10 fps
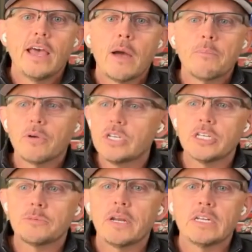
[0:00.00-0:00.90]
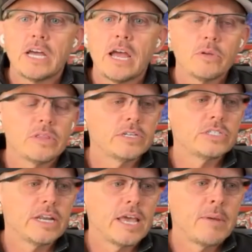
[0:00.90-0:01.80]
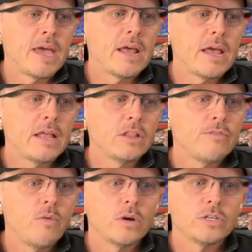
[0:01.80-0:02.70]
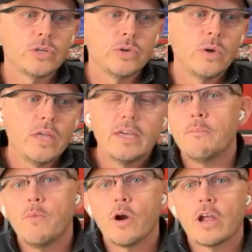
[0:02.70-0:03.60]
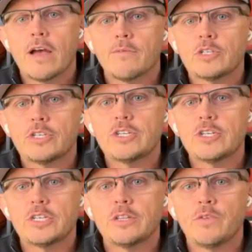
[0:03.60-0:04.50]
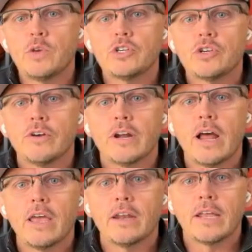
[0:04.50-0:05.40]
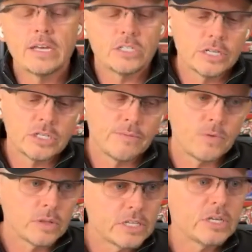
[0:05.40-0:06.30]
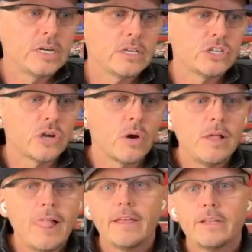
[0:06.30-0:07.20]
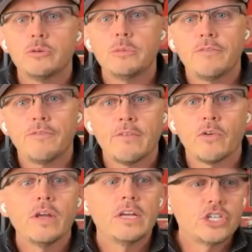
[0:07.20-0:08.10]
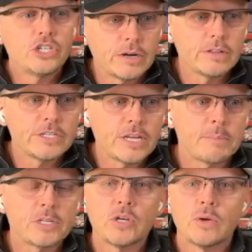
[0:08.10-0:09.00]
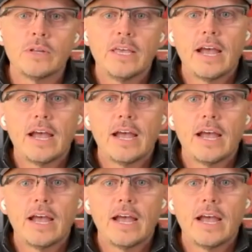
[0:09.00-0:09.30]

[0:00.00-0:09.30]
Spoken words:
I appreciate you spending time with us today, man. I look forward to more conversations in the future. And guys, listen, if you're listening to this show, do me a favor, share this episode.